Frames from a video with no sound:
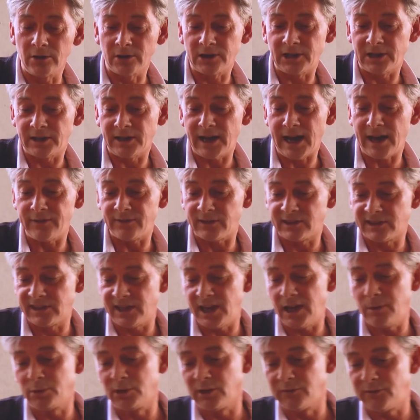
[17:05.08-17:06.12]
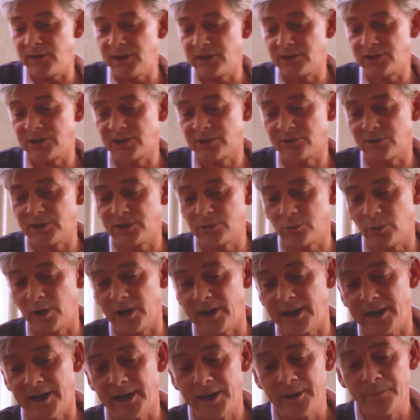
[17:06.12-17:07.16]
when you look at the table of
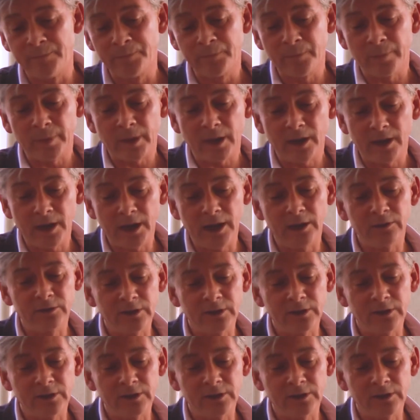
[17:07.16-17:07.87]
industries where